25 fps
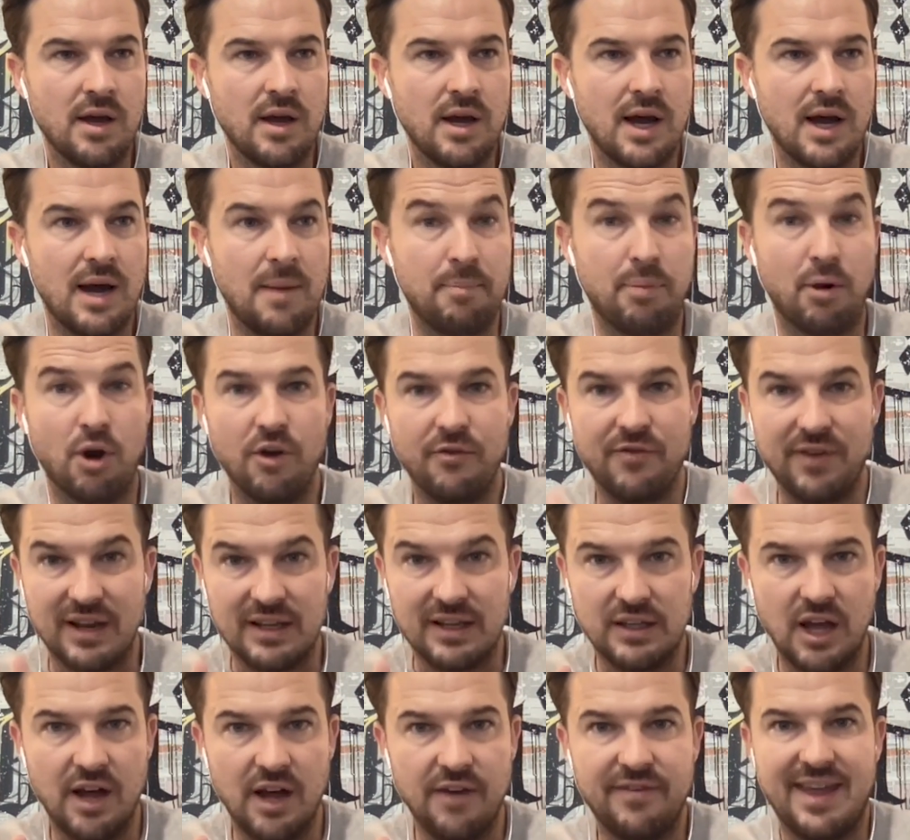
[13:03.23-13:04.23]
Uh, perfect
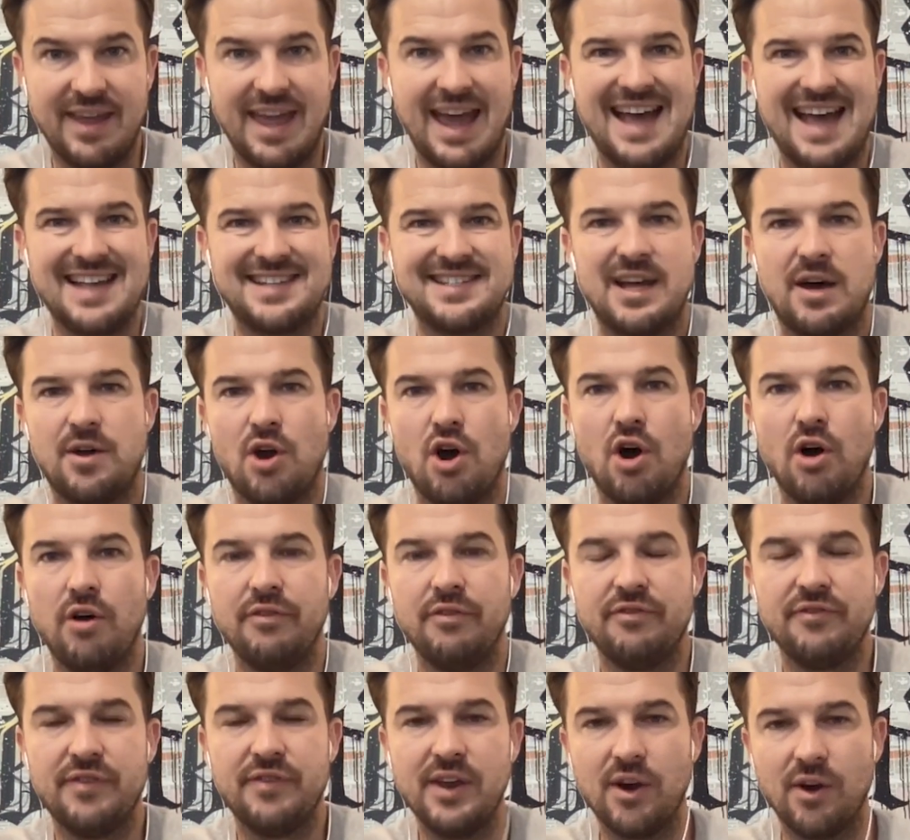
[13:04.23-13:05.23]
love casts out all
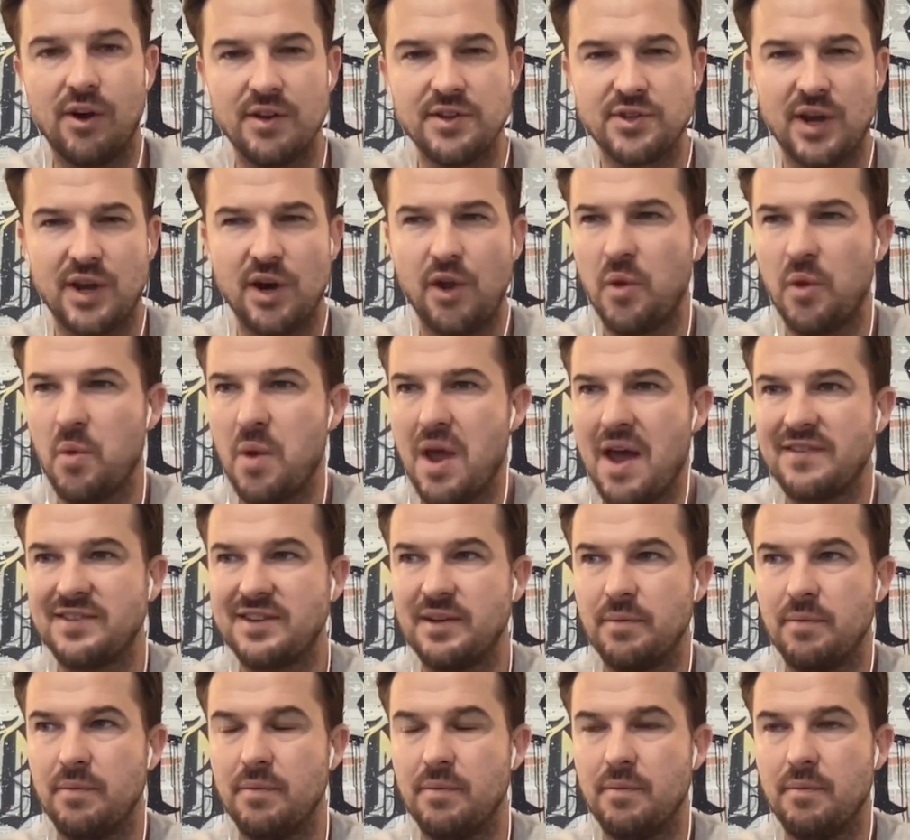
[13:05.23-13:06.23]
fear. And so I don't think we have
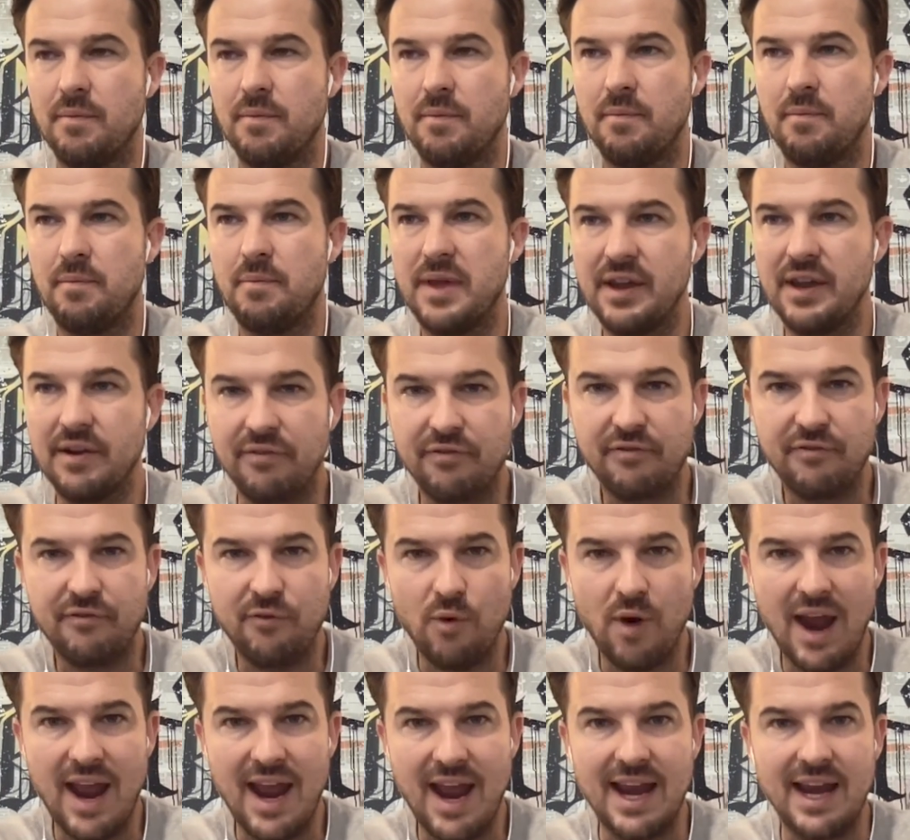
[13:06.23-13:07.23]
to be
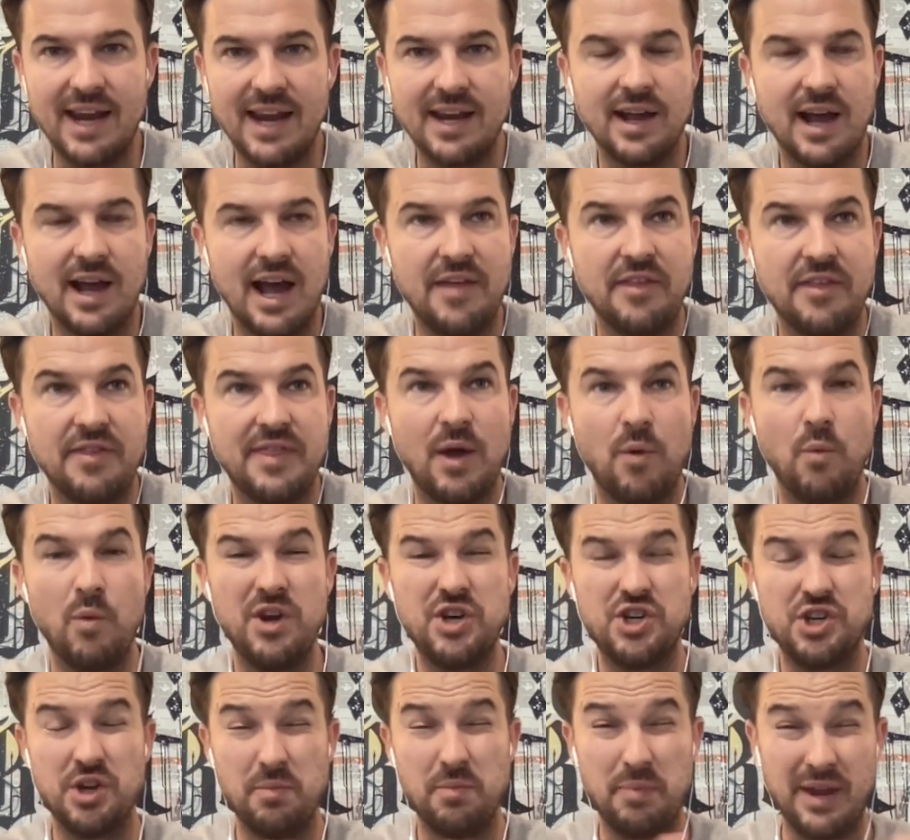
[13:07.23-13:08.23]
afraid. I think that we
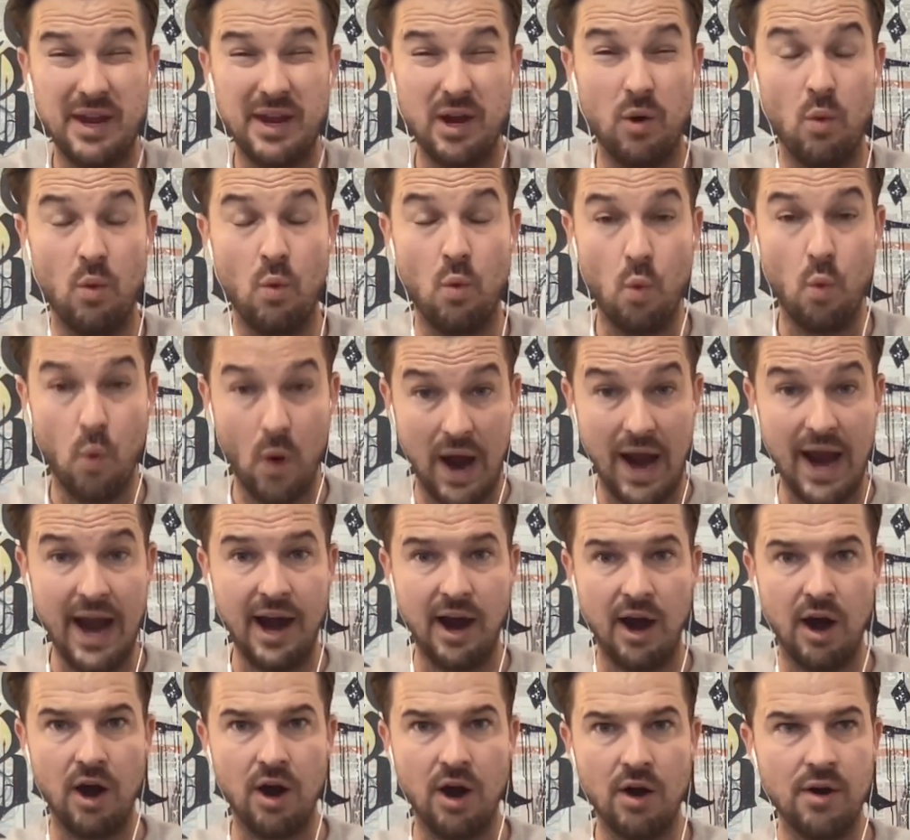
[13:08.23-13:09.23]
should be
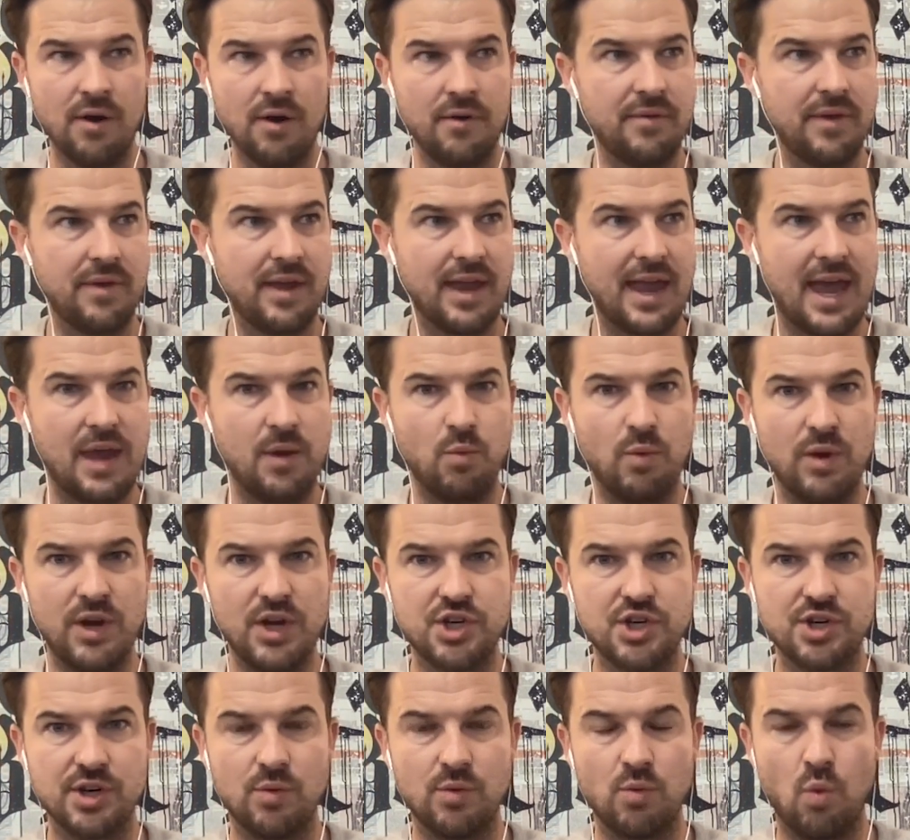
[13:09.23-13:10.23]
aware and yeah. we
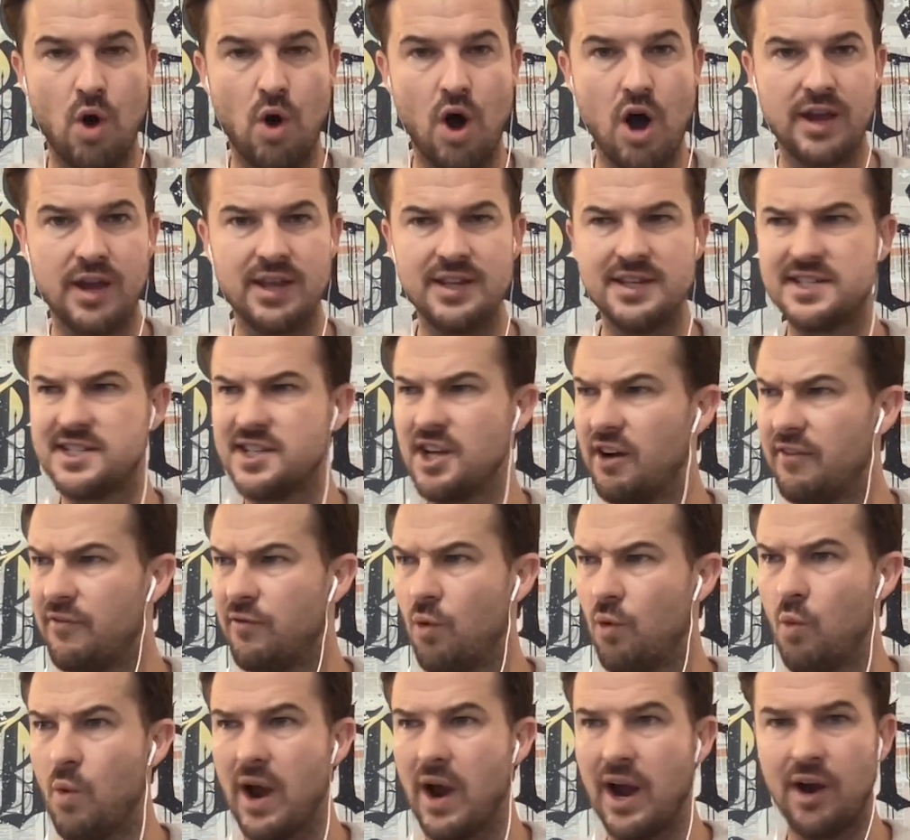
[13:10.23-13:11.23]
should walk in self
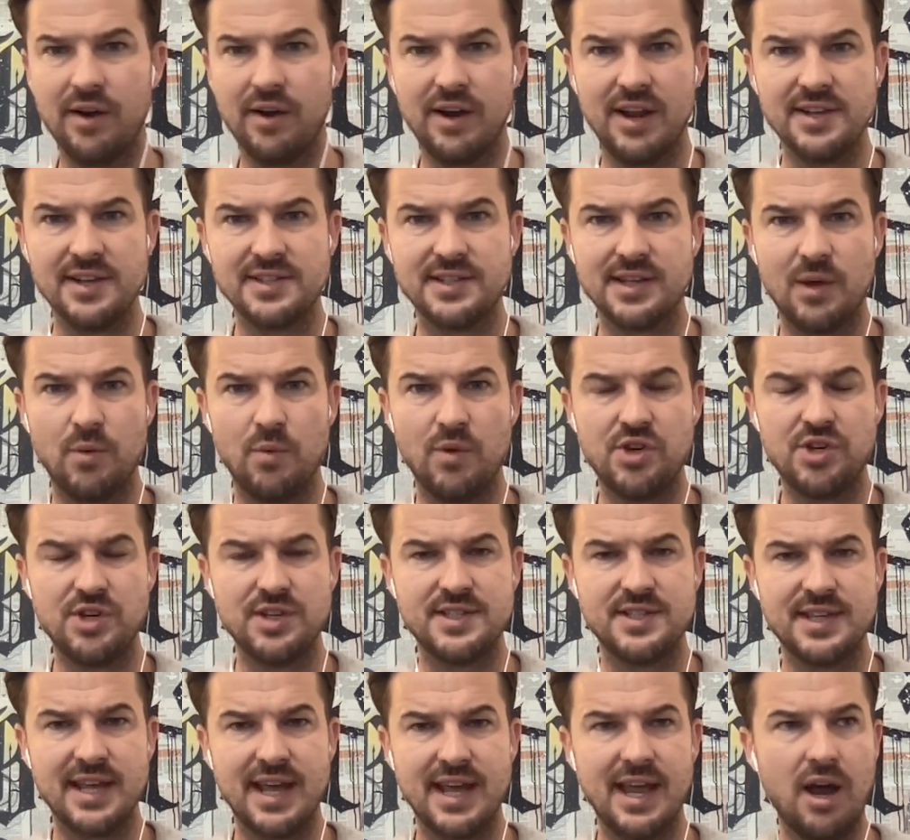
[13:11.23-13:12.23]
awareness and we
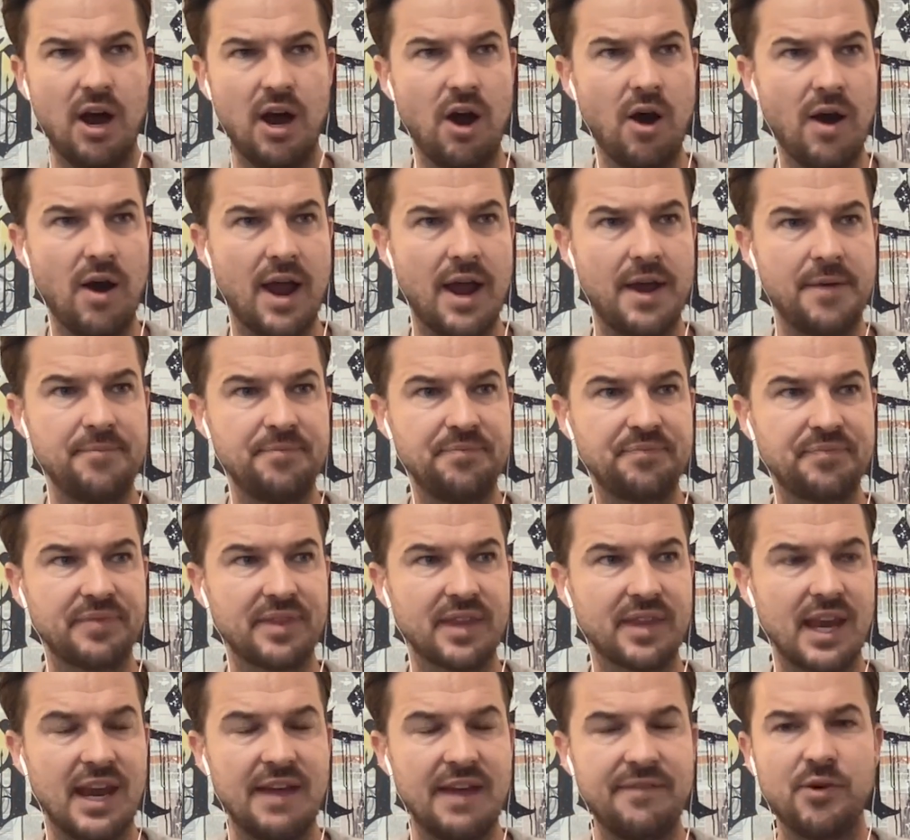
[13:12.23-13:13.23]
should say, all right,
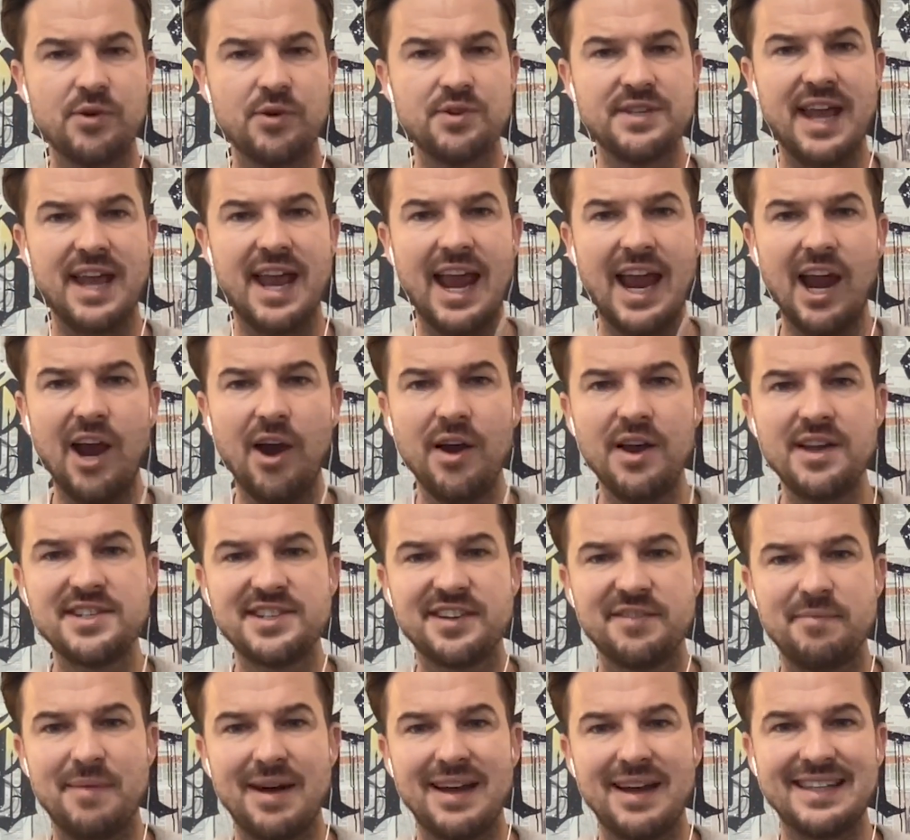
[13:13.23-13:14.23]
if there's areas
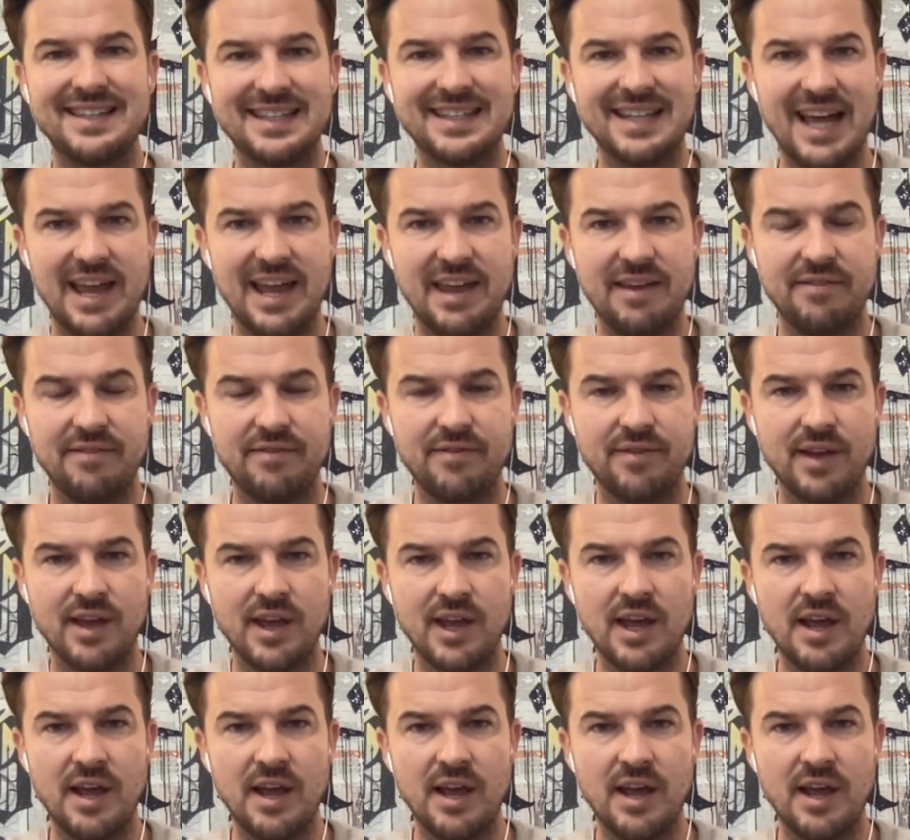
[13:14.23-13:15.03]
of my life